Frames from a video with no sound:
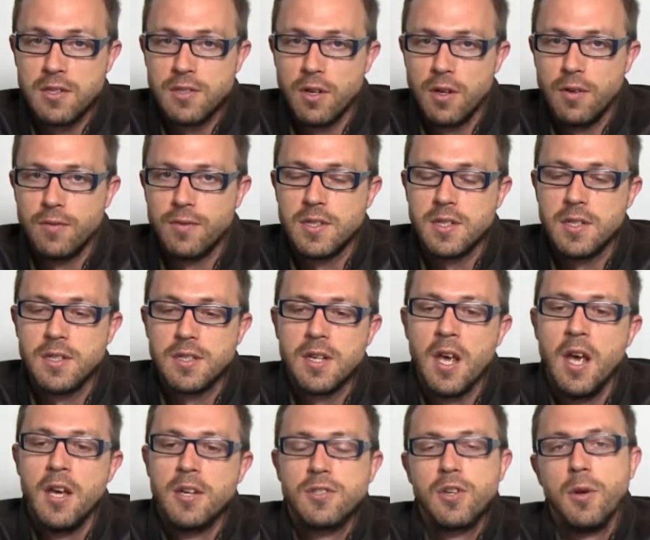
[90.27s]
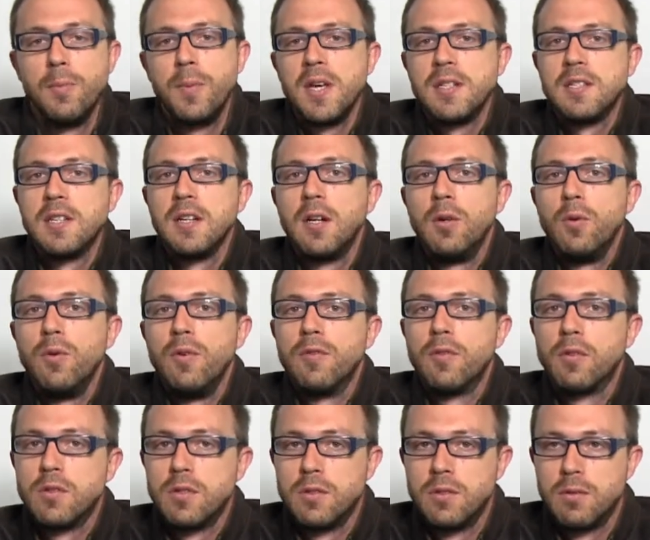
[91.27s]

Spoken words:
services. So basically we're